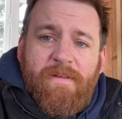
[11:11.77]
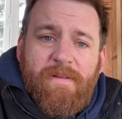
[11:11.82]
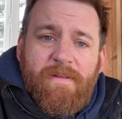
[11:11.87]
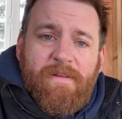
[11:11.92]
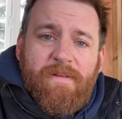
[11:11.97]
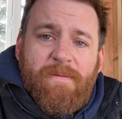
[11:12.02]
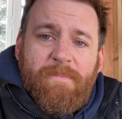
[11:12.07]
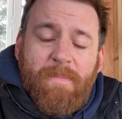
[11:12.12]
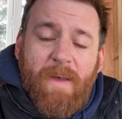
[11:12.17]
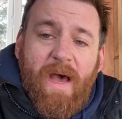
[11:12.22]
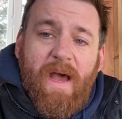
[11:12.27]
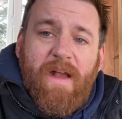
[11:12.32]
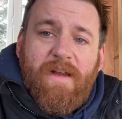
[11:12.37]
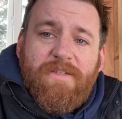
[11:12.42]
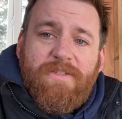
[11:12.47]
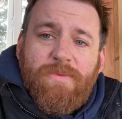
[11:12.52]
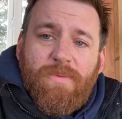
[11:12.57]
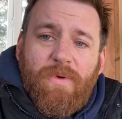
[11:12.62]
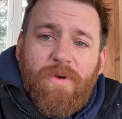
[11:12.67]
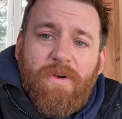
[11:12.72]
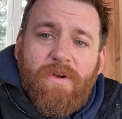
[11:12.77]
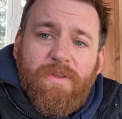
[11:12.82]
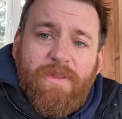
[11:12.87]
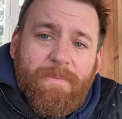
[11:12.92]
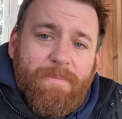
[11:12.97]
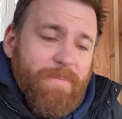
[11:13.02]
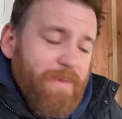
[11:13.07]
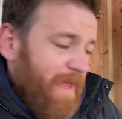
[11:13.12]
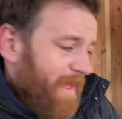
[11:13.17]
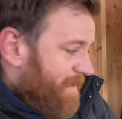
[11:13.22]
box were
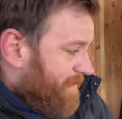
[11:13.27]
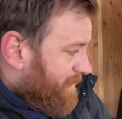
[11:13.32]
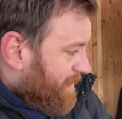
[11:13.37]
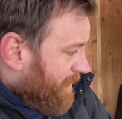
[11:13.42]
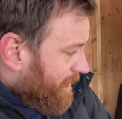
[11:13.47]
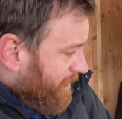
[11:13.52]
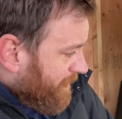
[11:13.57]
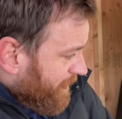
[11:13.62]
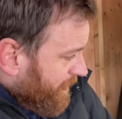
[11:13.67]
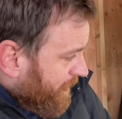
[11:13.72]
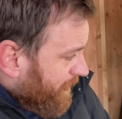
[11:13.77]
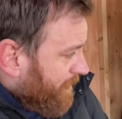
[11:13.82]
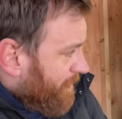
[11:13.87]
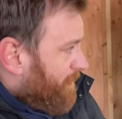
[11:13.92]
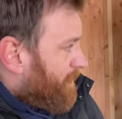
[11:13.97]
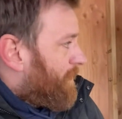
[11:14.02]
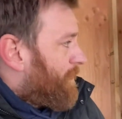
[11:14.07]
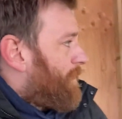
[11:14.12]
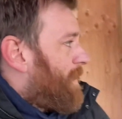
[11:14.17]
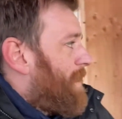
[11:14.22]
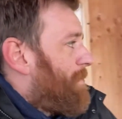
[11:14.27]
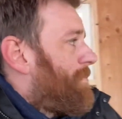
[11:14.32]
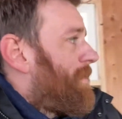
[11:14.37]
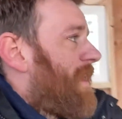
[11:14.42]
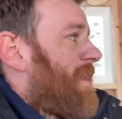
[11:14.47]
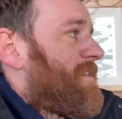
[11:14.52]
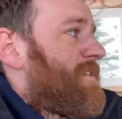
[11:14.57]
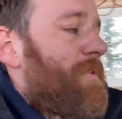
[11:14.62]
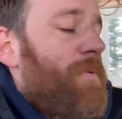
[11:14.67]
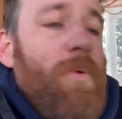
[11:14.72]
the red
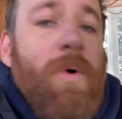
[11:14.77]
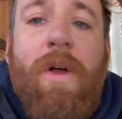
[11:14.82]
plastic water